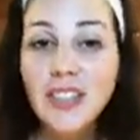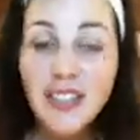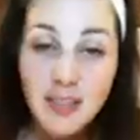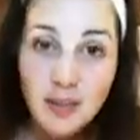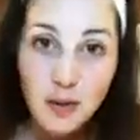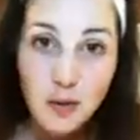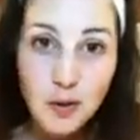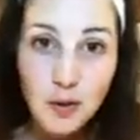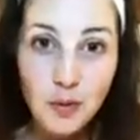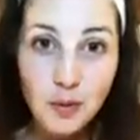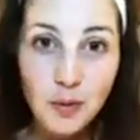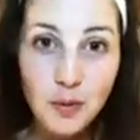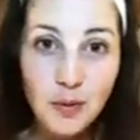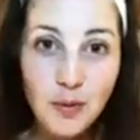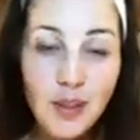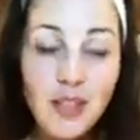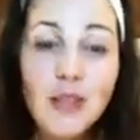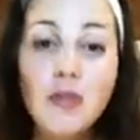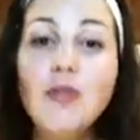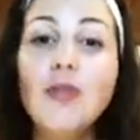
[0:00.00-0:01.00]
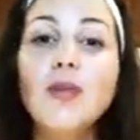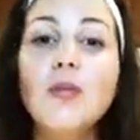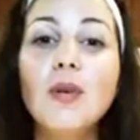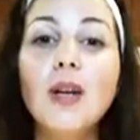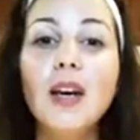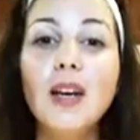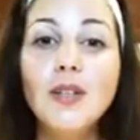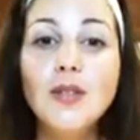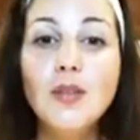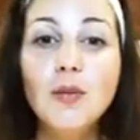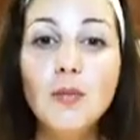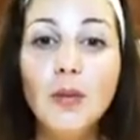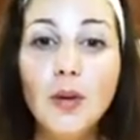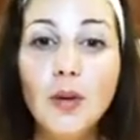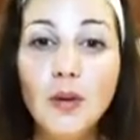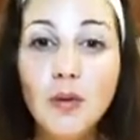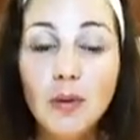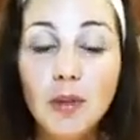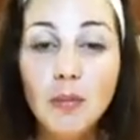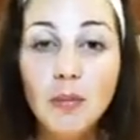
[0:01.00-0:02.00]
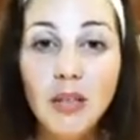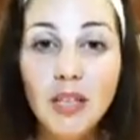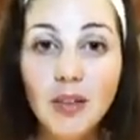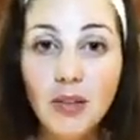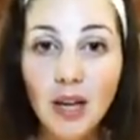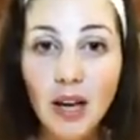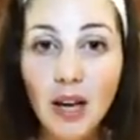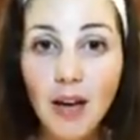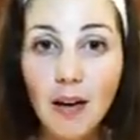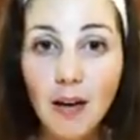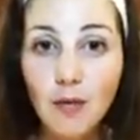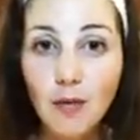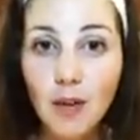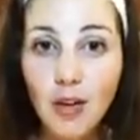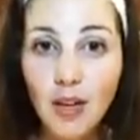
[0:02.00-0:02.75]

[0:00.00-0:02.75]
As usual, if you would like to work with me, you have